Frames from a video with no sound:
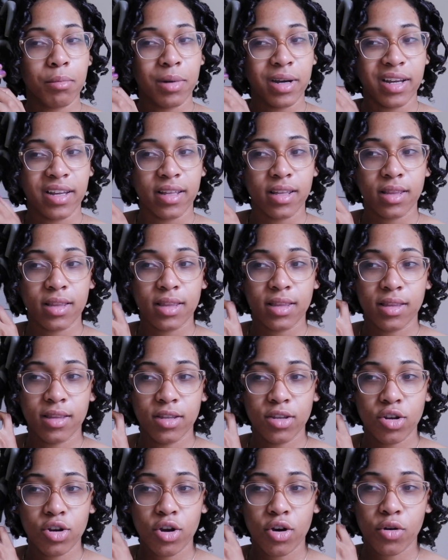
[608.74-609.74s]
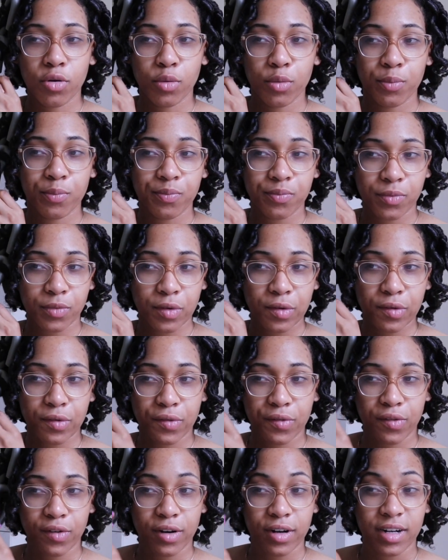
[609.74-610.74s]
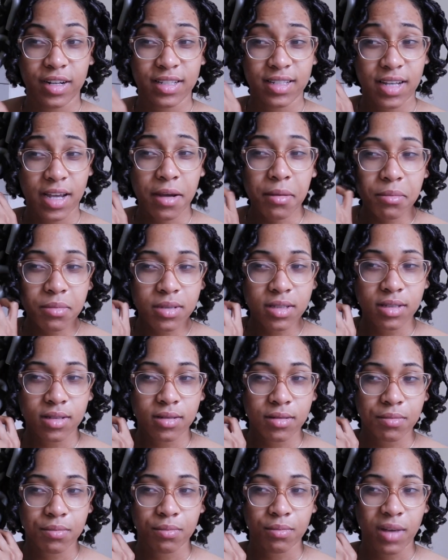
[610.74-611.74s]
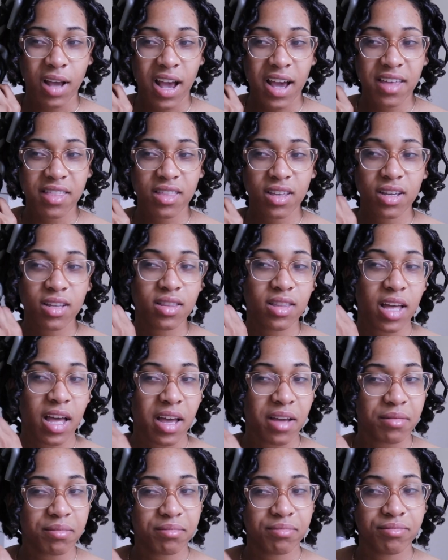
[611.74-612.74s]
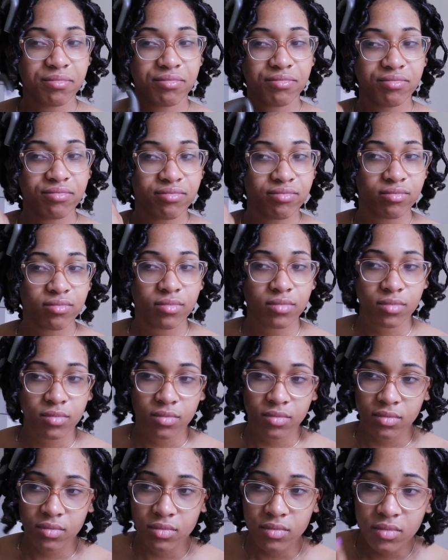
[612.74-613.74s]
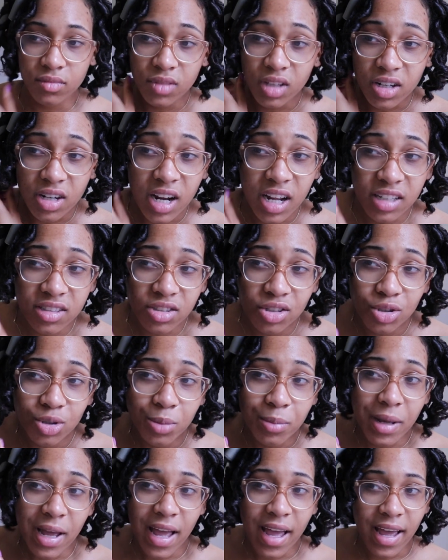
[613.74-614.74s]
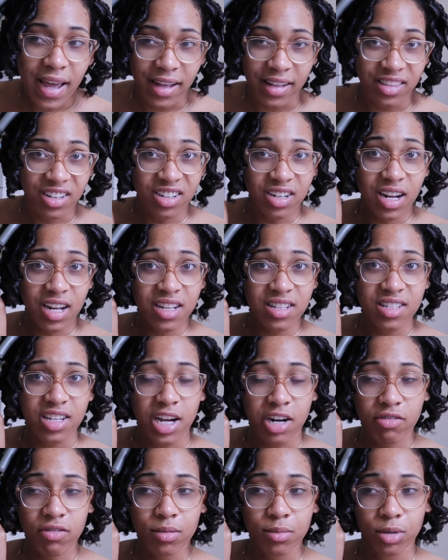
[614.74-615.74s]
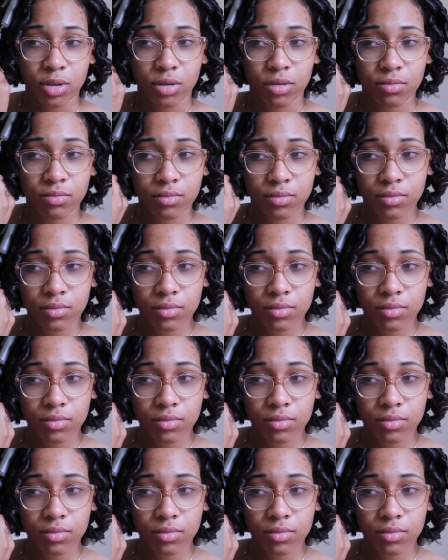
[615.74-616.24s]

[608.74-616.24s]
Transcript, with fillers: but you know for an attempt i think that they're not too bad they're not terrible